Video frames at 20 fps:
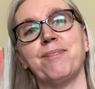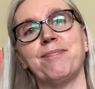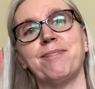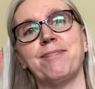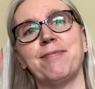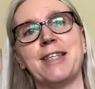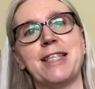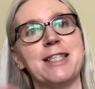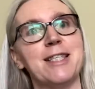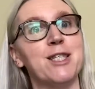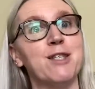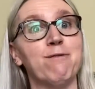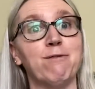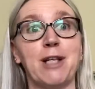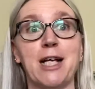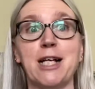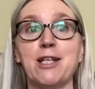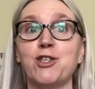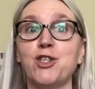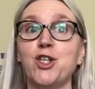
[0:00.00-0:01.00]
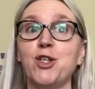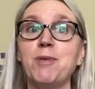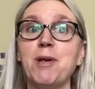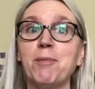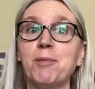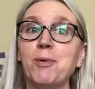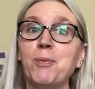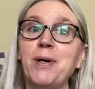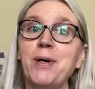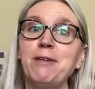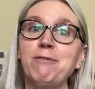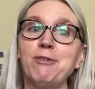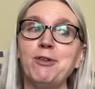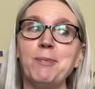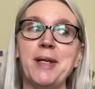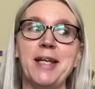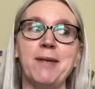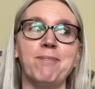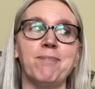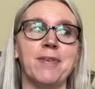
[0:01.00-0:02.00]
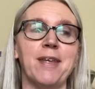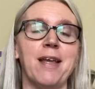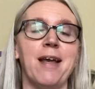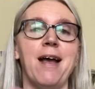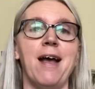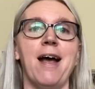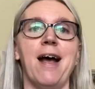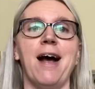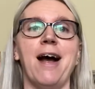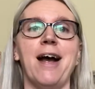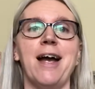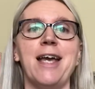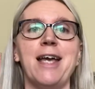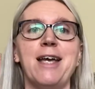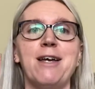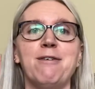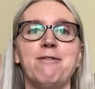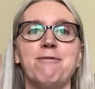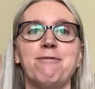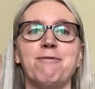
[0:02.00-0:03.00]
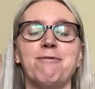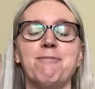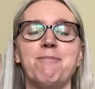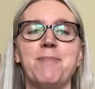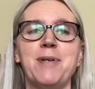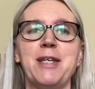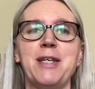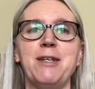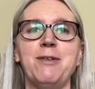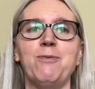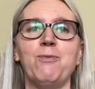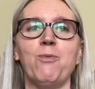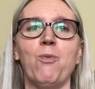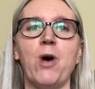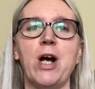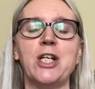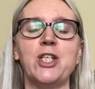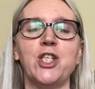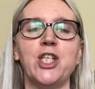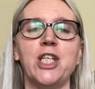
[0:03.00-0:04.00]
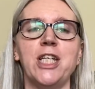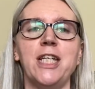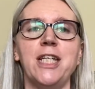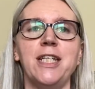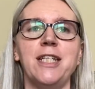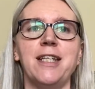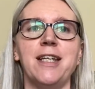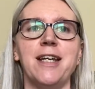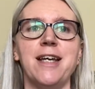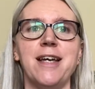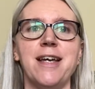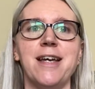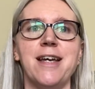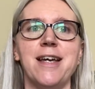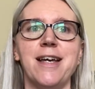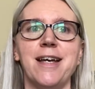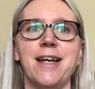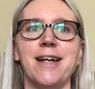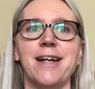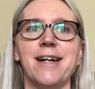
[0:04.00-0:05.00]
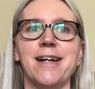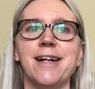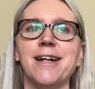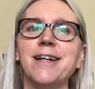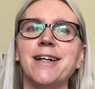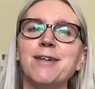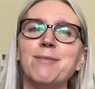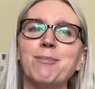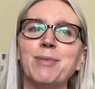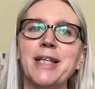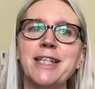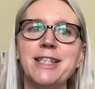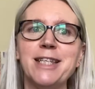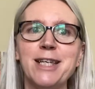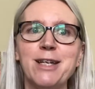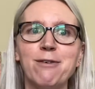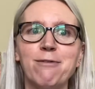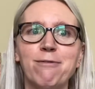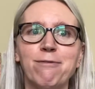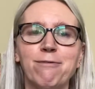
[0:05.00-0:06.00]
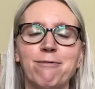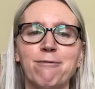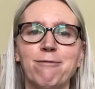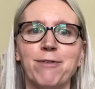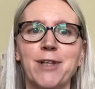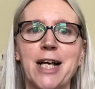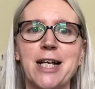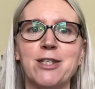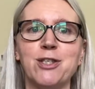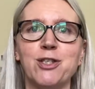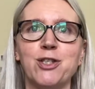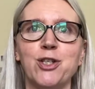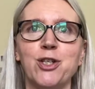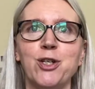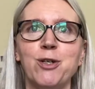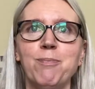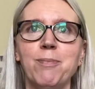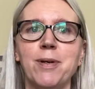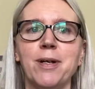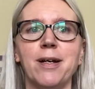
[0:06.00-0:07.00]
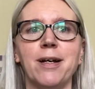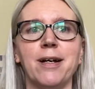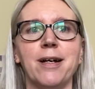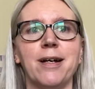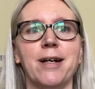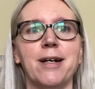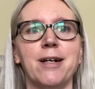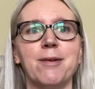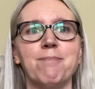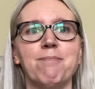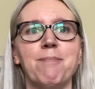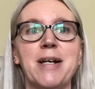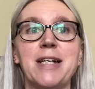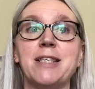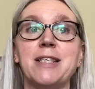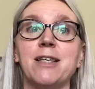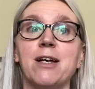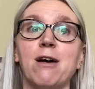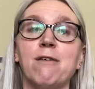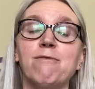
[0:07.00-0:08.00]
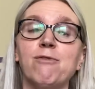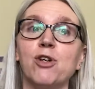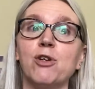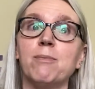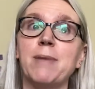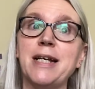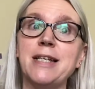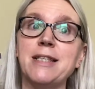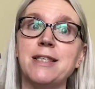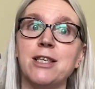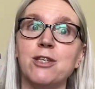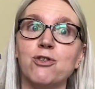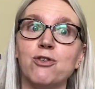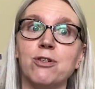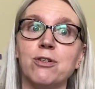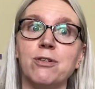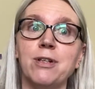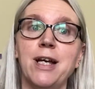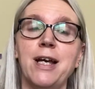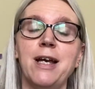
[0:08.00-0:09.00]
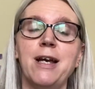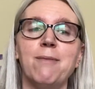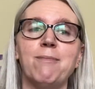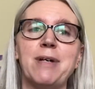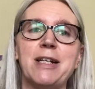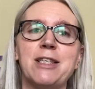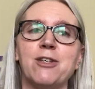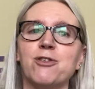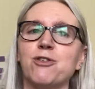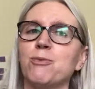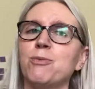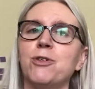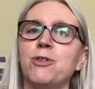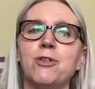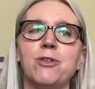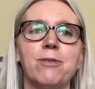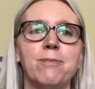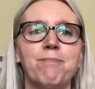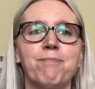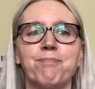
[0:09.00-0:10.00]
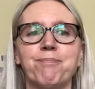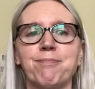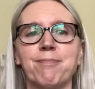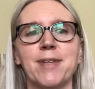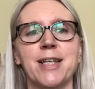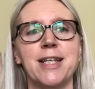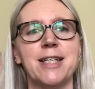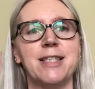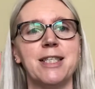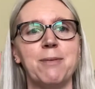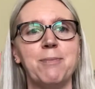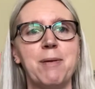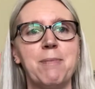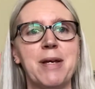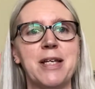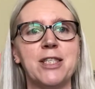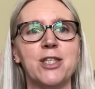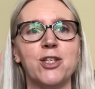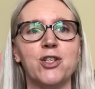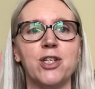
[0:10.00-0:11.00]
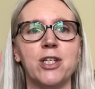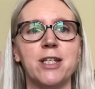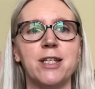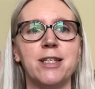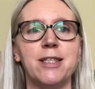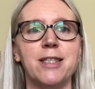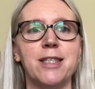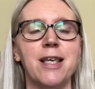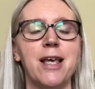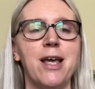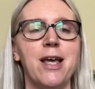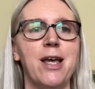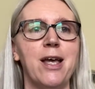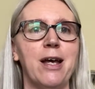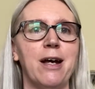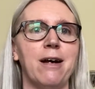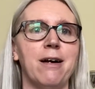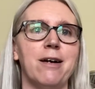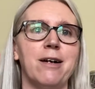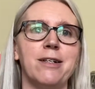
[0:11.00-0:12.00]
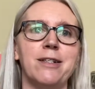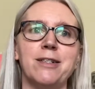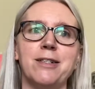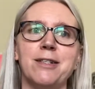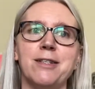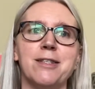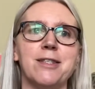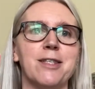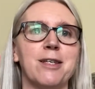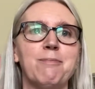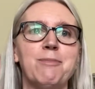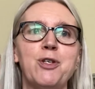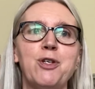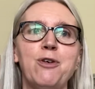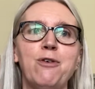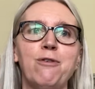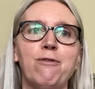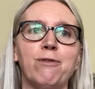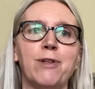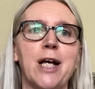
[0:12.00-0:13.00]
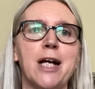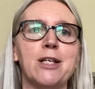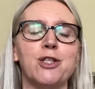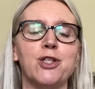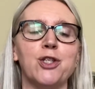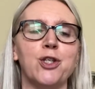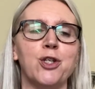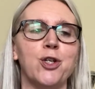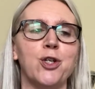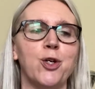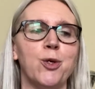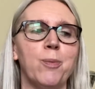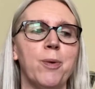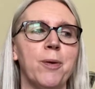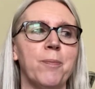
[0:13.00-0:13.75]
This is Flosstube number 1 for me. I have been watching plenty of Flosstube myself or my sister. My sister will send me messages on some new Flosstube,